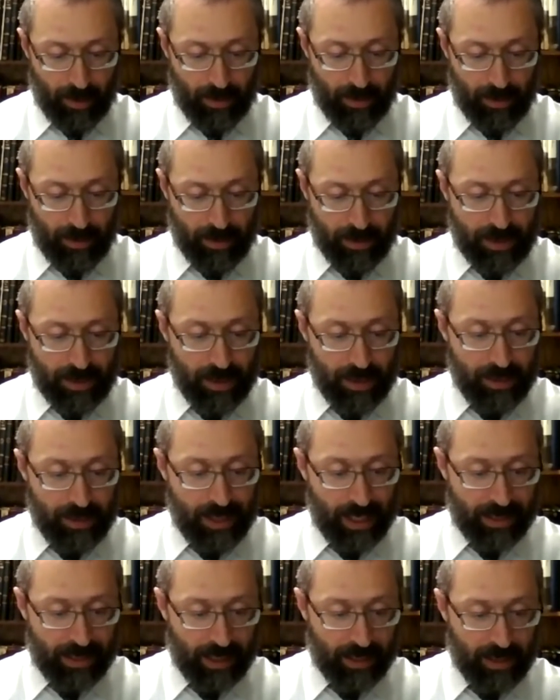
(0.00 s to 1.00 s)
So he
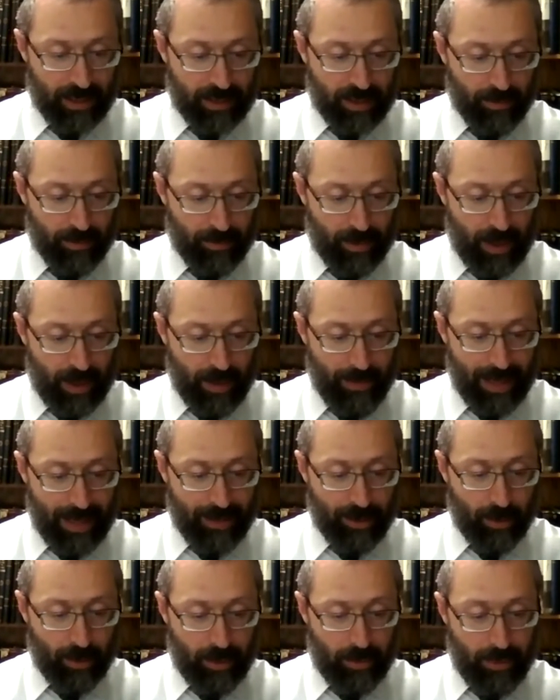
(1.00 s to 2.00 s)
says like this, and
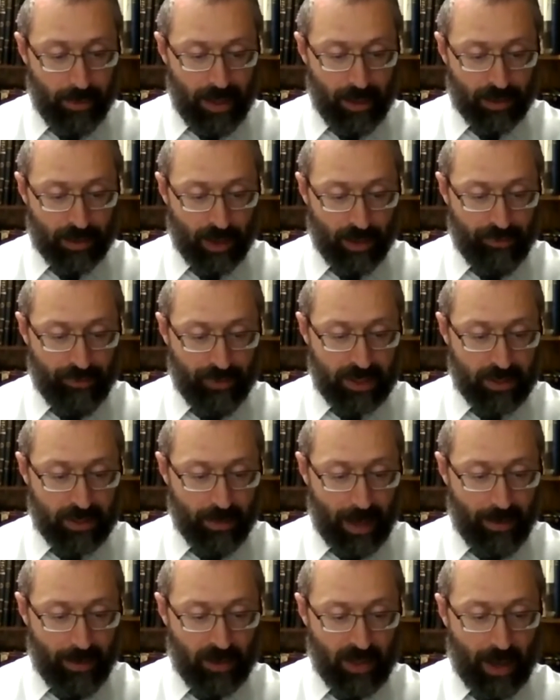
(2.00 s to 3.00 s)

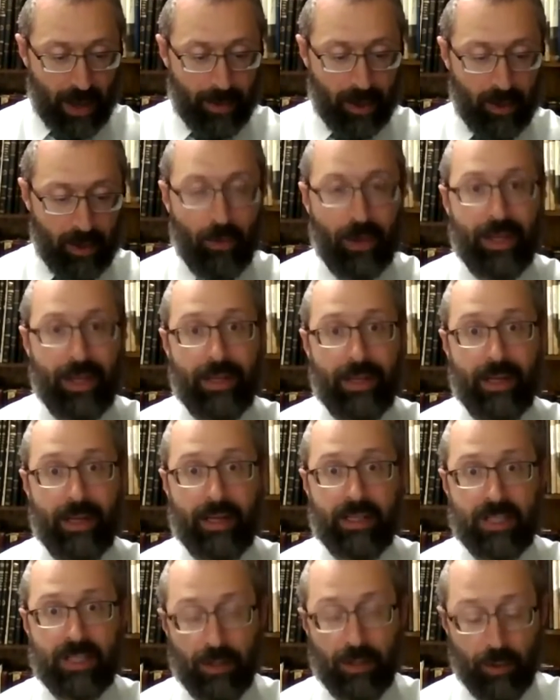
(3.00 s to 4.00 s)
the one that
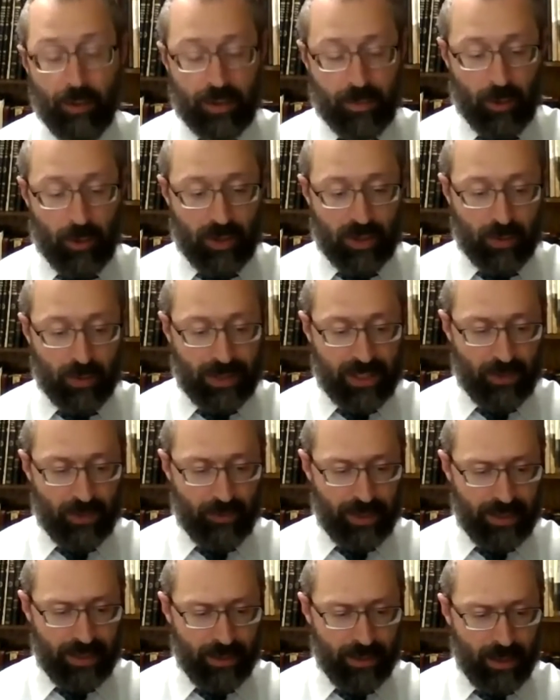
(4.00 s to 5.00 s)
excludes birds, what's the
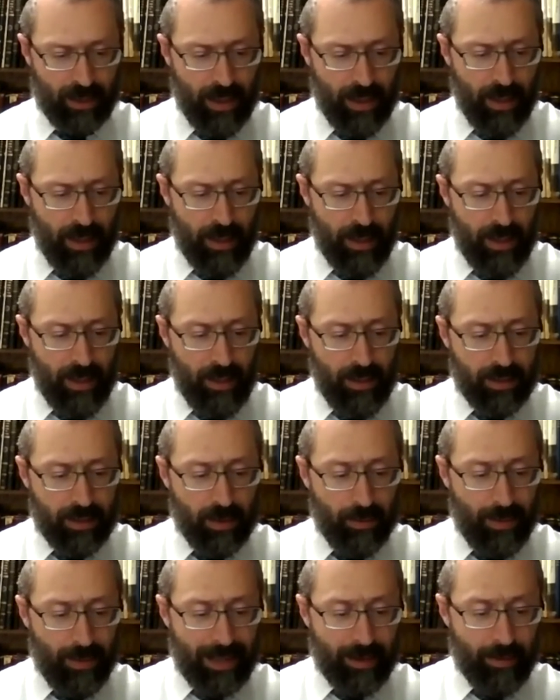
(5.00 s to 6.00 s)
reason? So
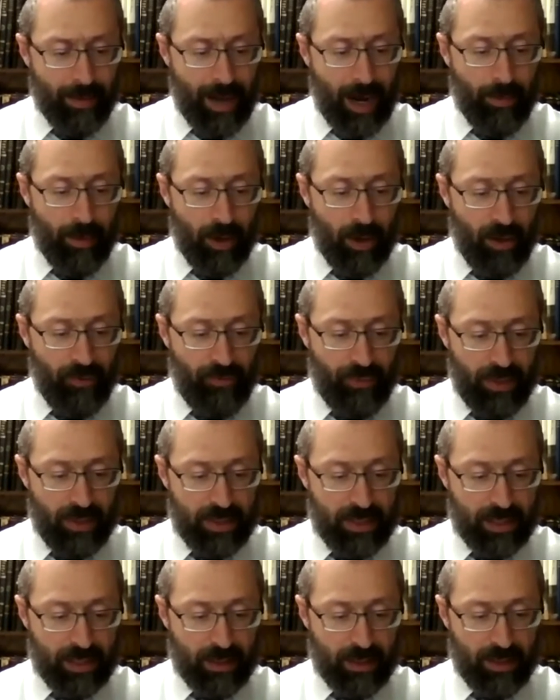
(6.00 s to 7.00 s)

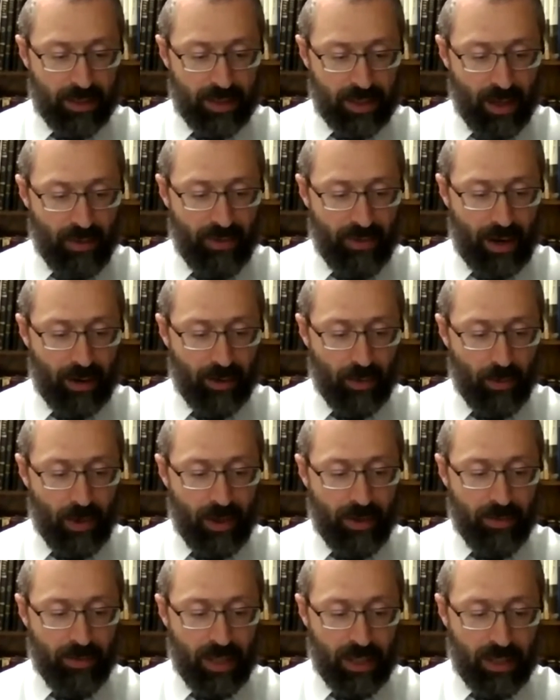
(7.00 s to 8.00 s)
the one
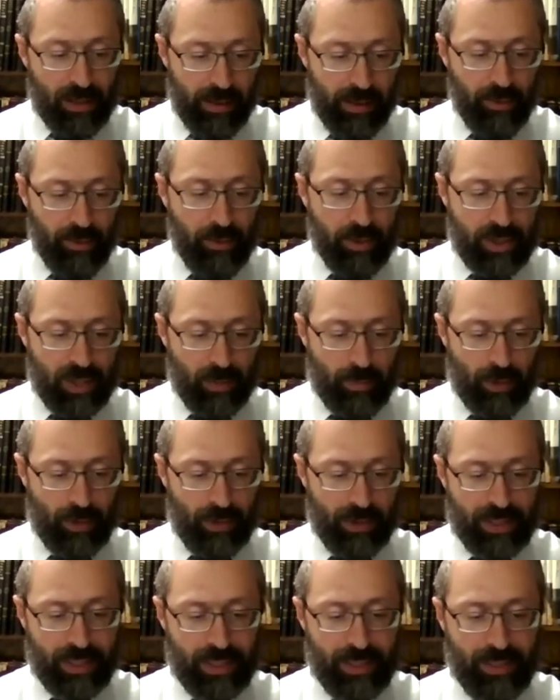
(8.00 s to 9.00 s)
who includes the
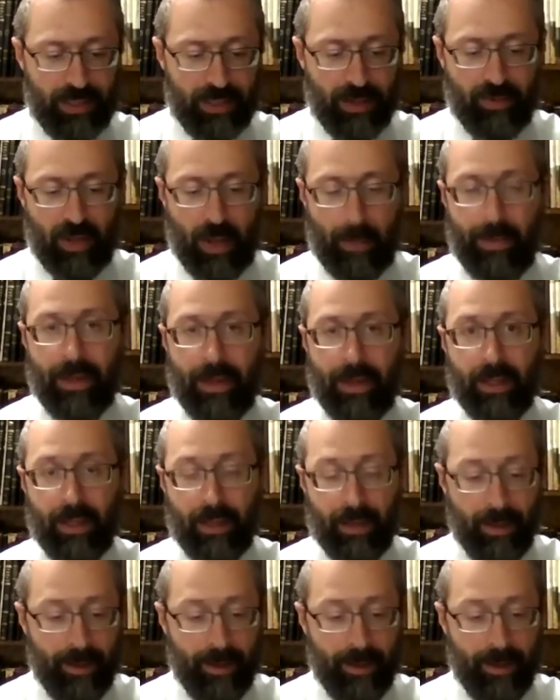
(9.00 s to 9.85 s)
birds is of the opinion,